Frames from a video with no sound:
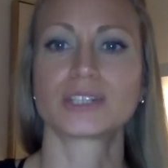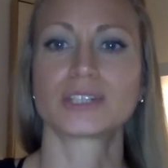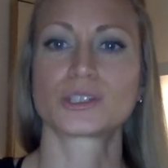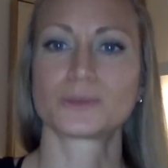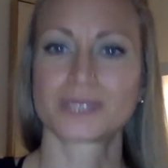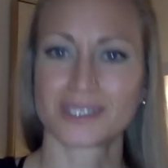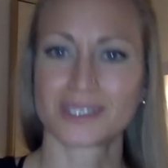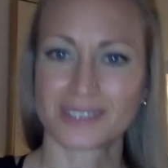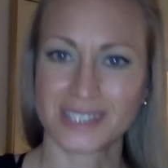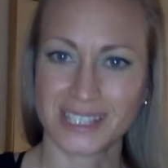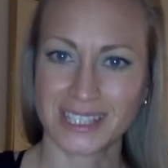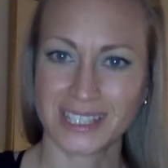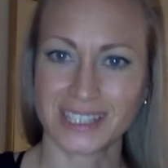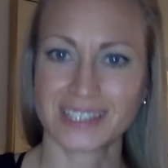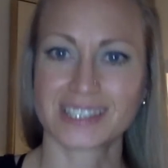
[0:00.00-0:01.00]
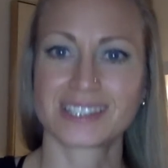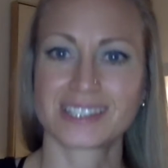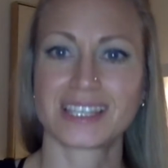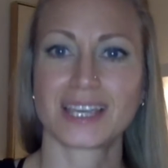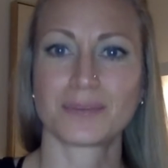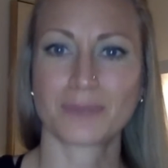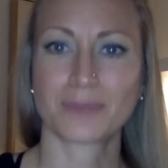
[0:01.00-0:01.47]
She was still seeing the
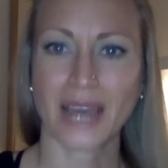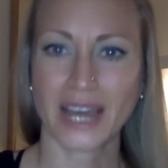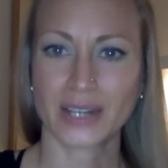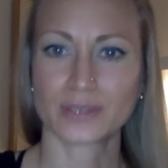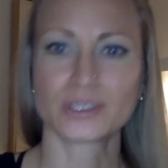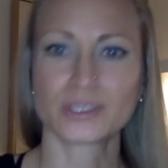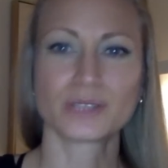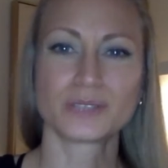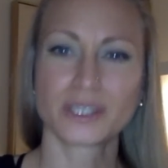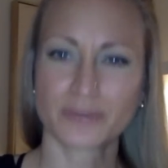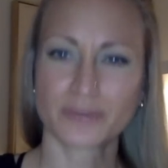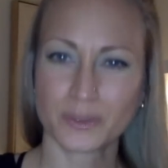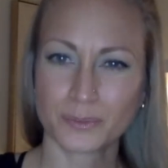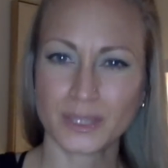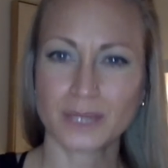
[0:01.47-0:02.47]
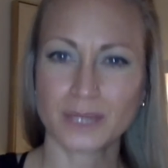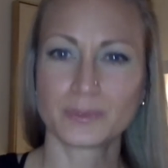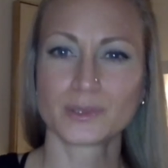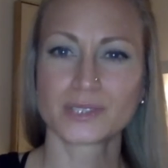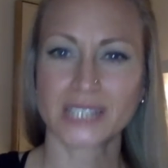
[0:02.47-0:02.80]
same patterns, you know, different people,